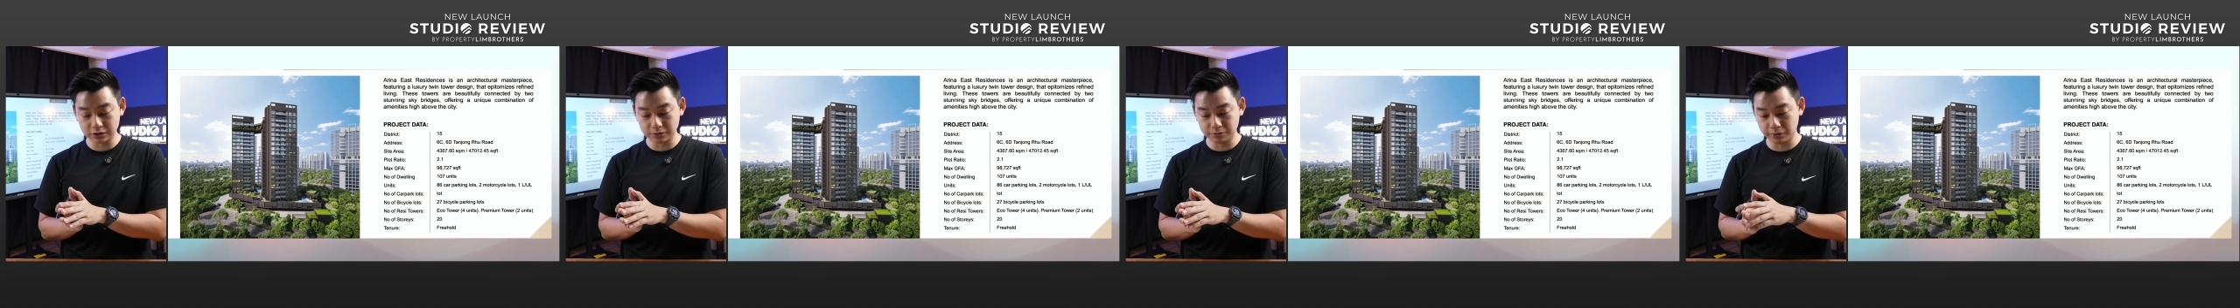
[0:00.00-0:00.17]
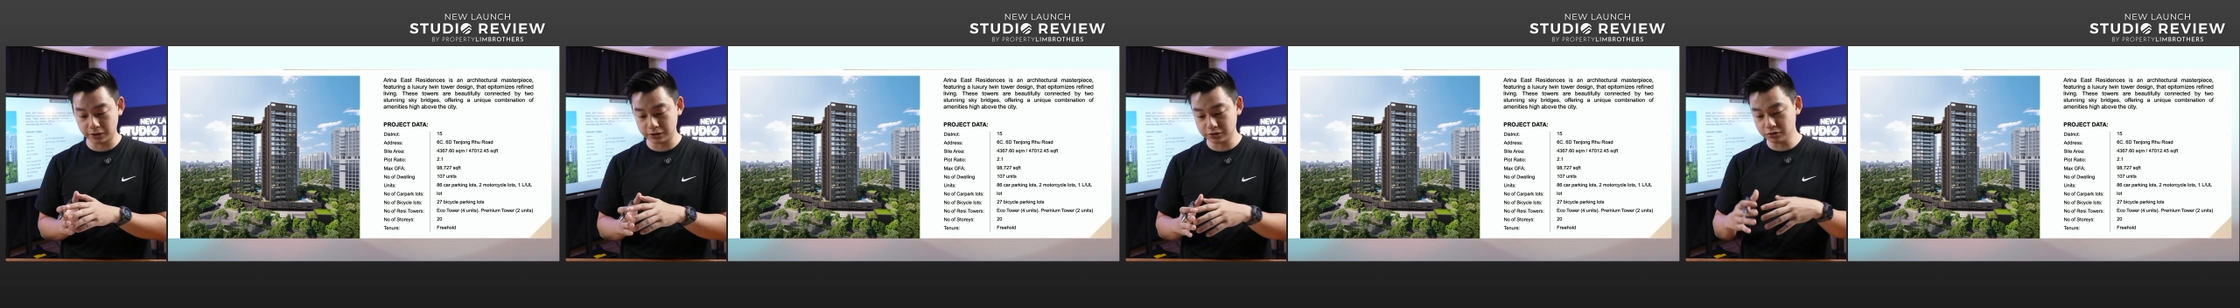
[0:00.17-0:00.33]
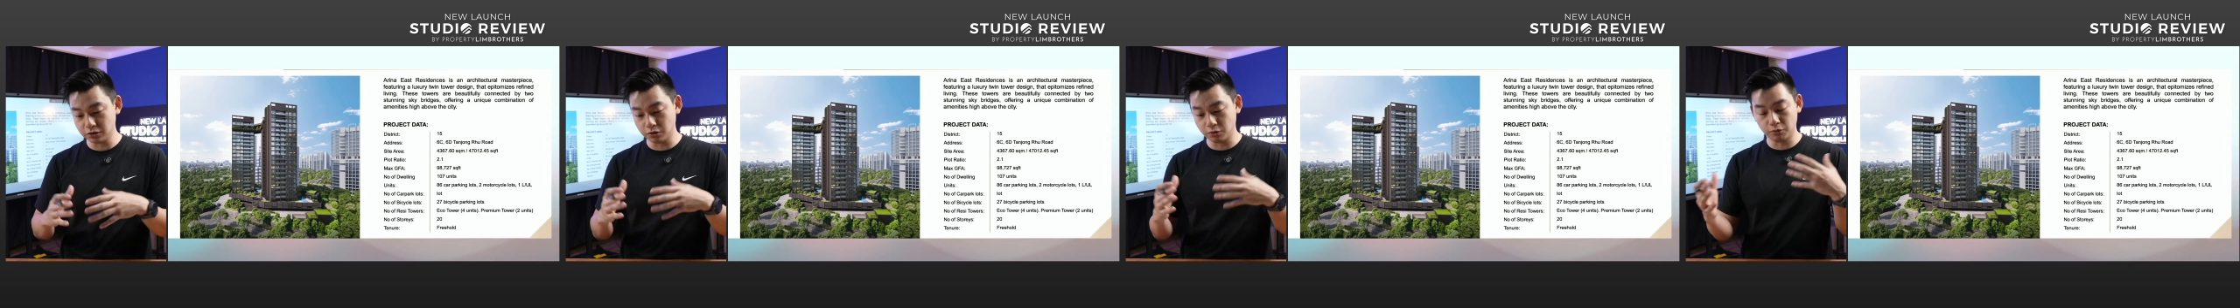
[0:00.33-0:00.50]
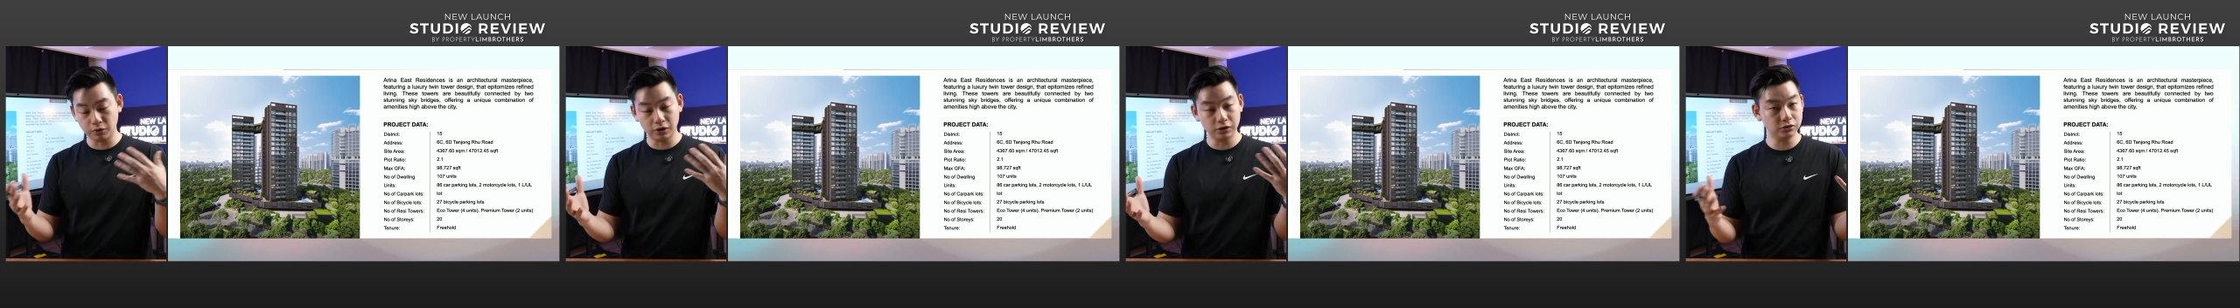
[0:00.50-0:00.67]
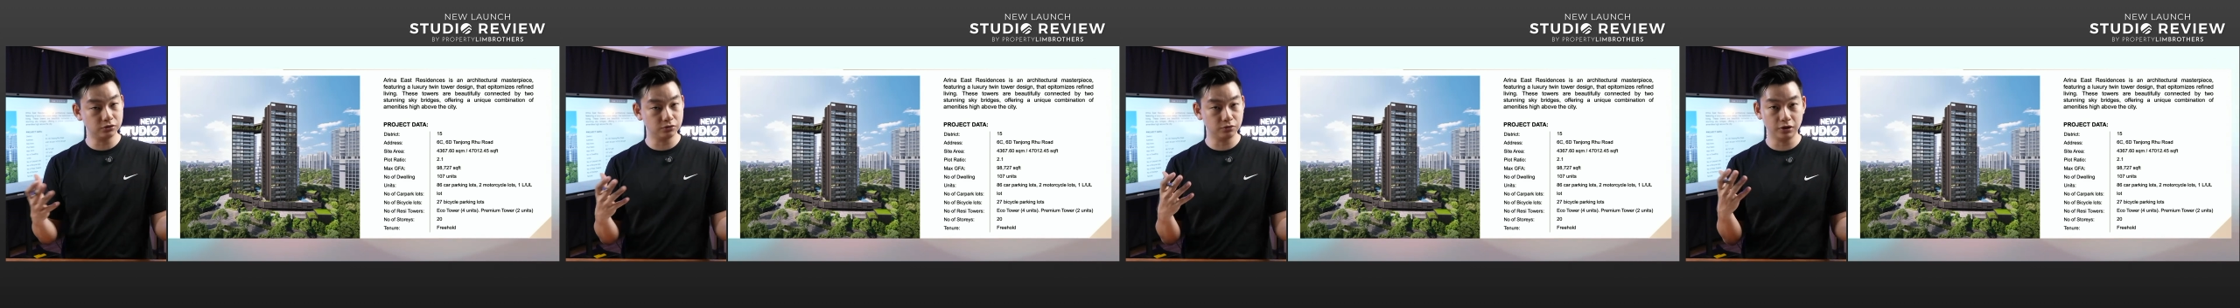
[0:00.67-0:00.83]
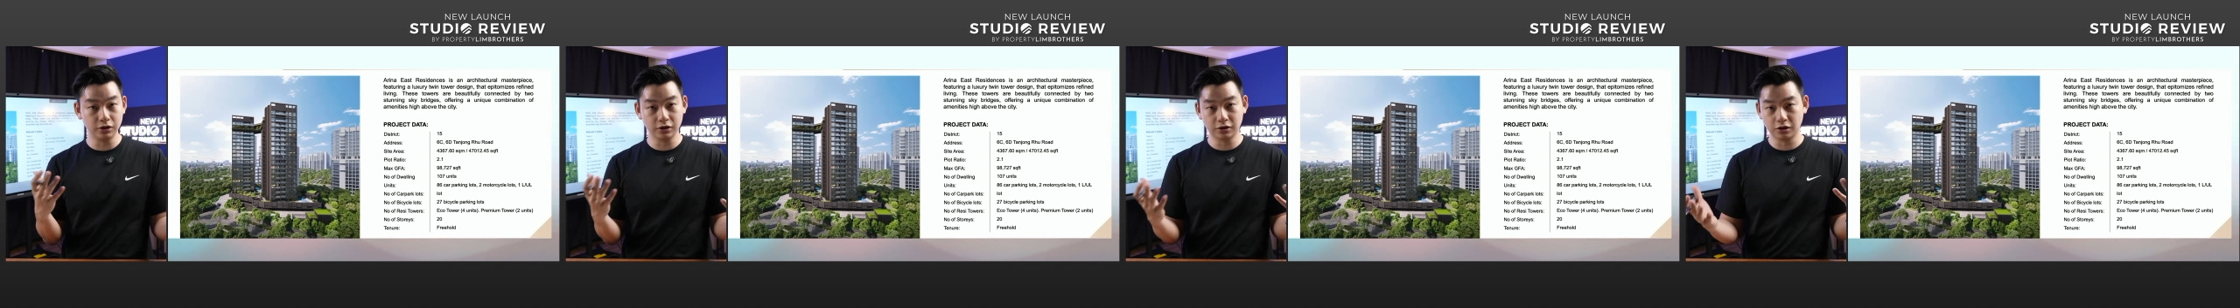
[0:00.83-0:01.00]
but it's not a
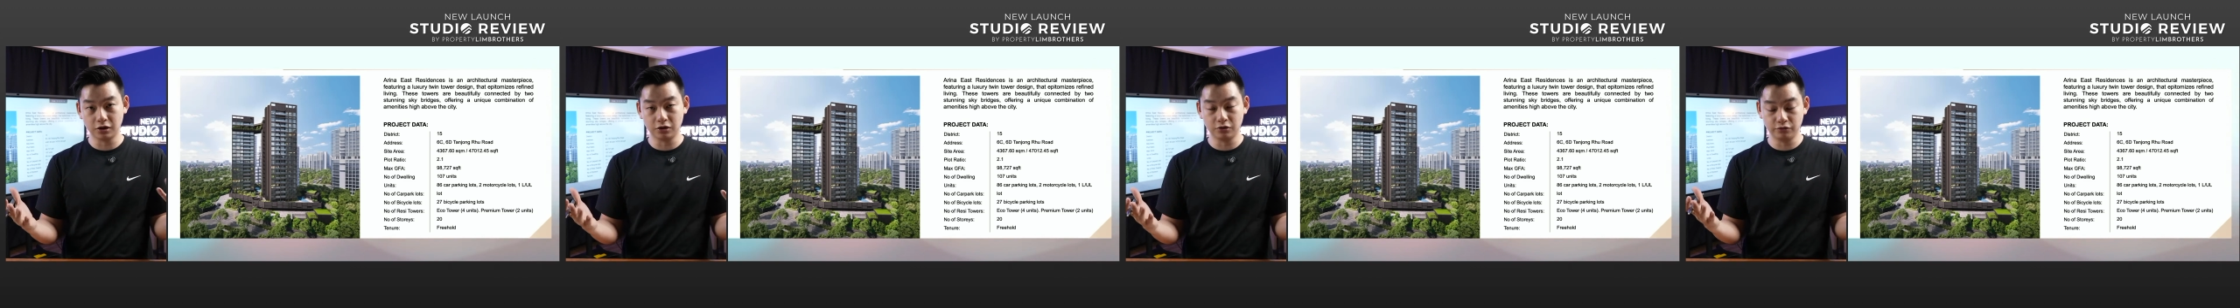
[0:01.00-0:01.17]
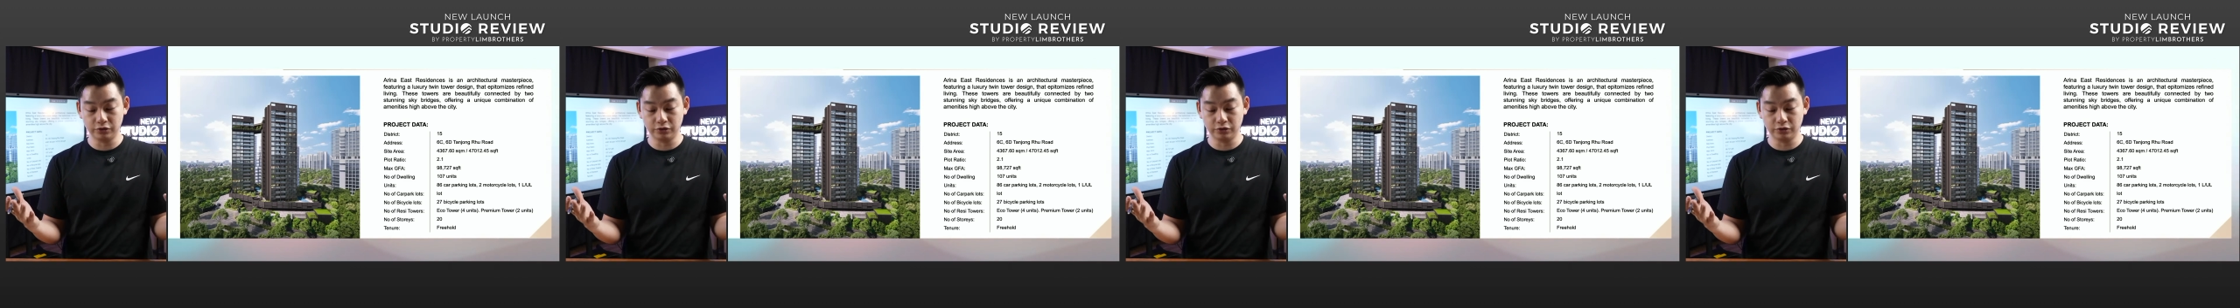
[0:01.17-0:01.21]
one-to-one kind of